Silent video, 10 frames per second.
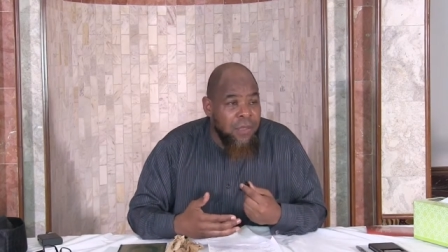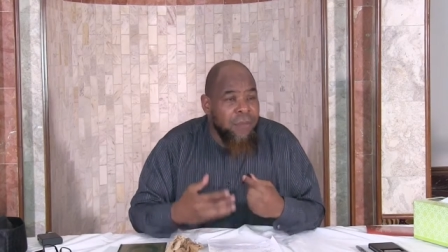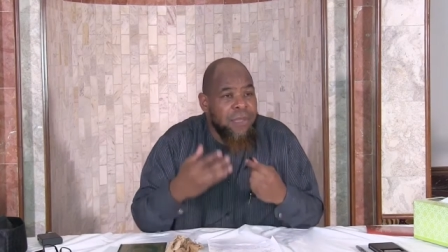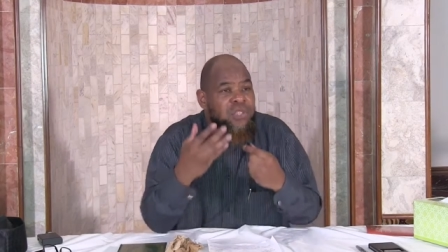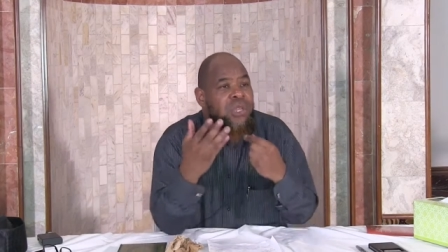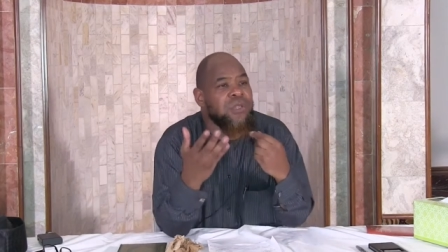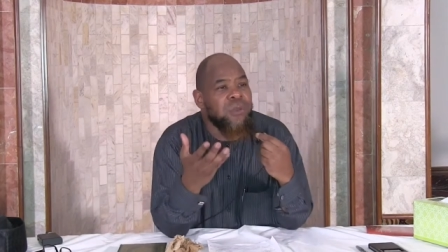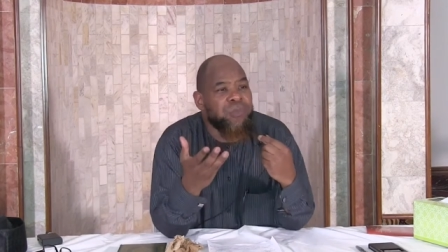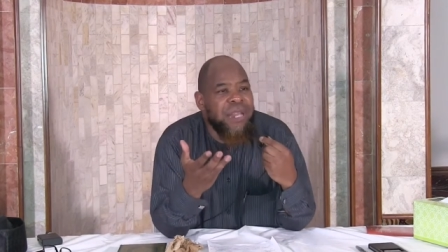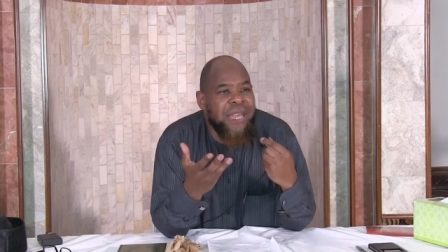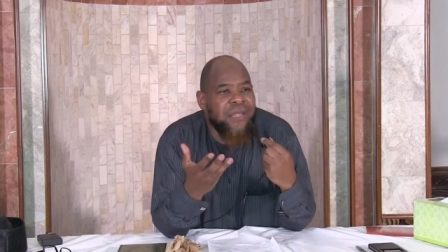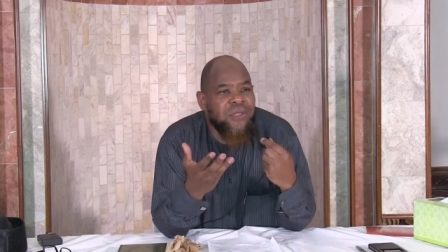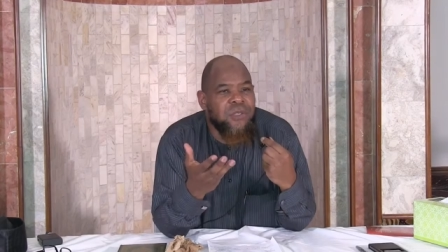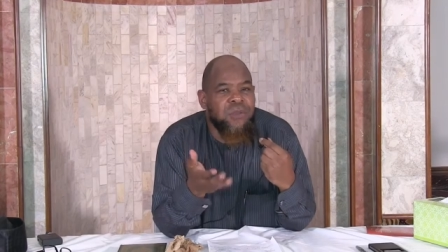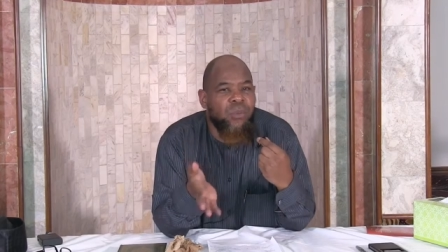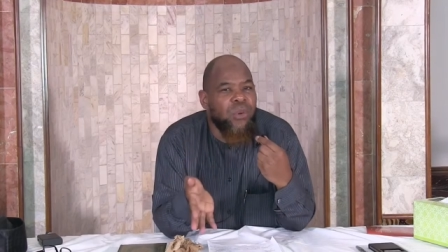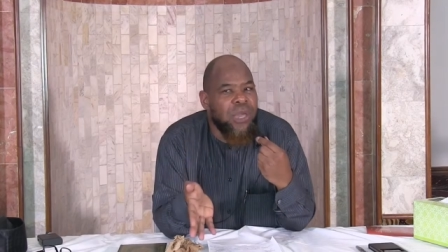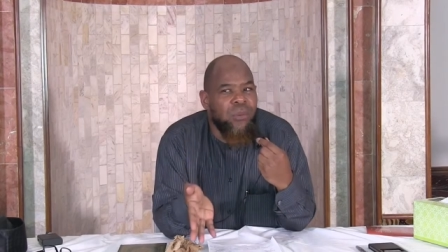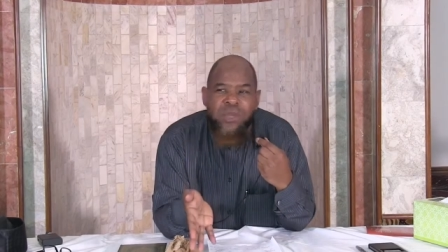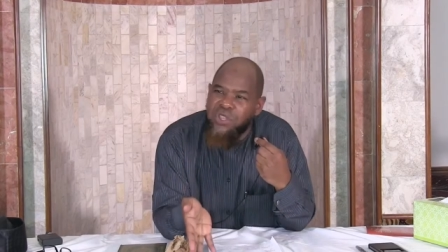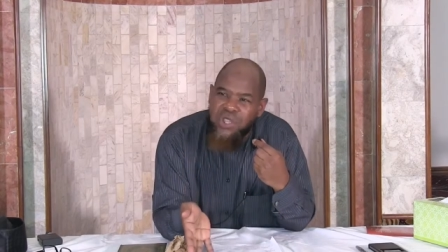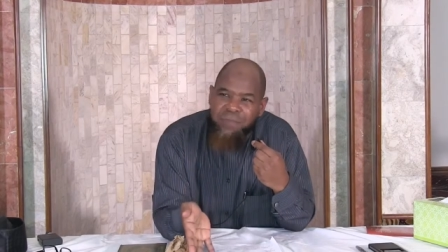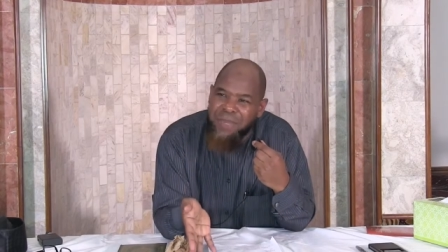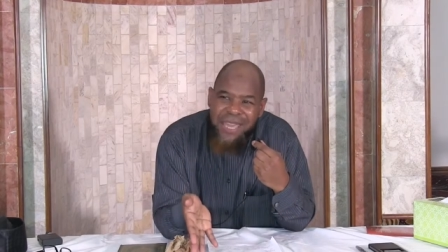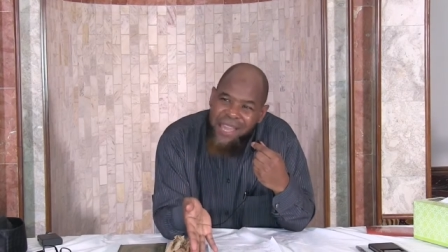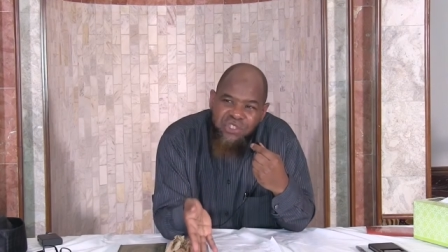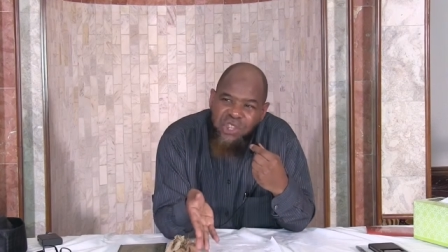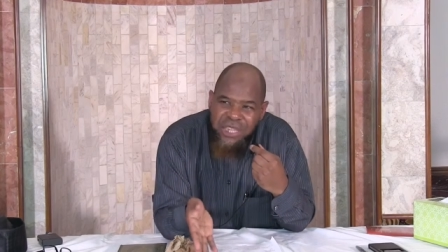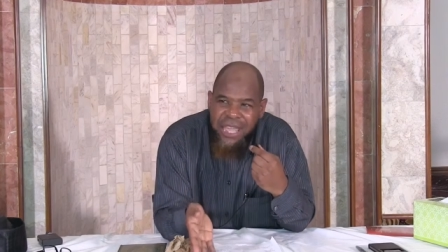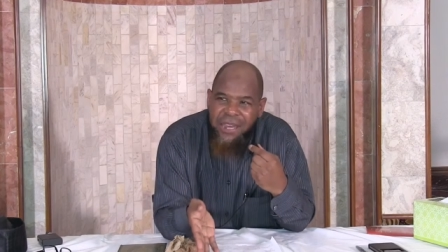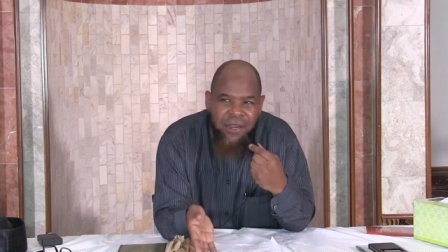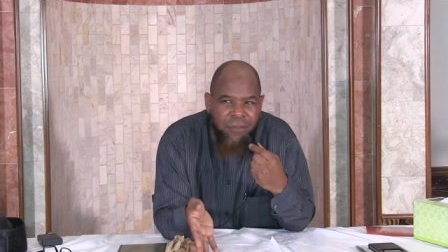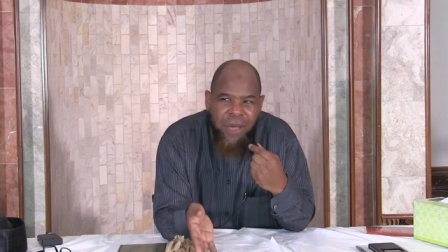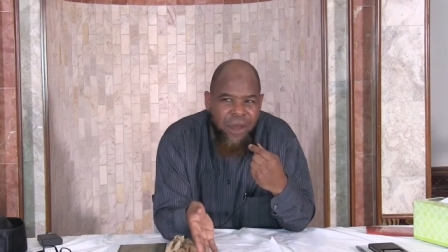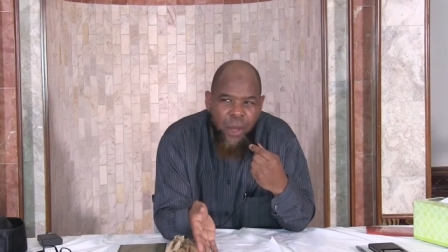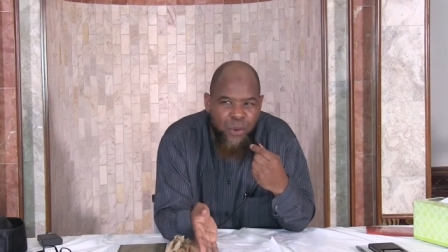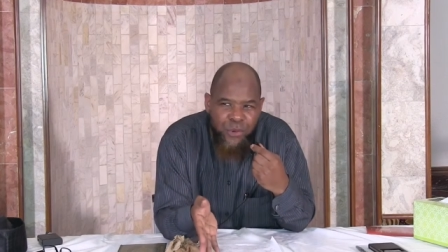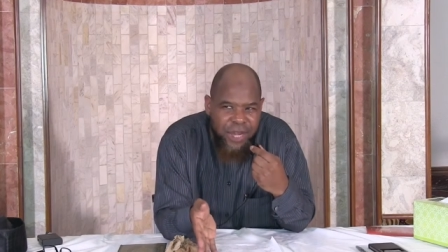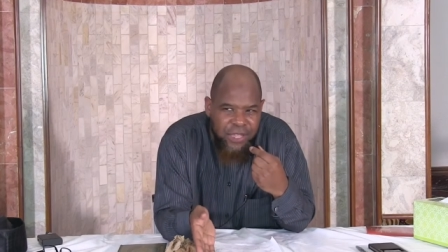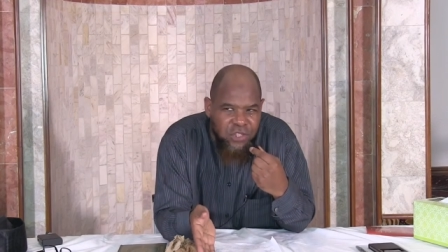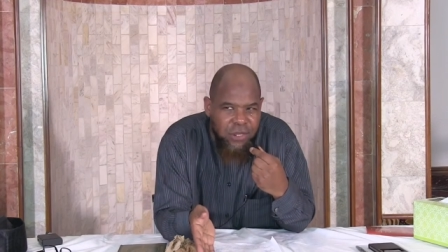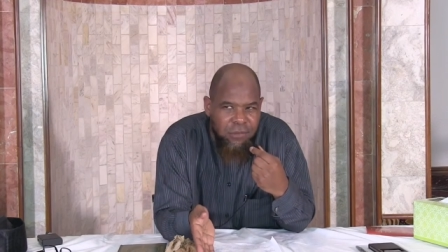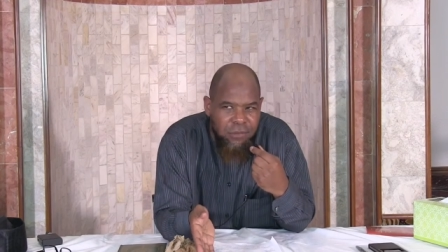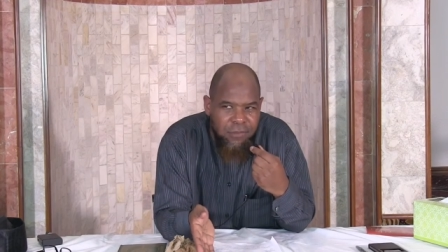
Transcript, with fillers: The masjid is a place where we should be educated about our religion.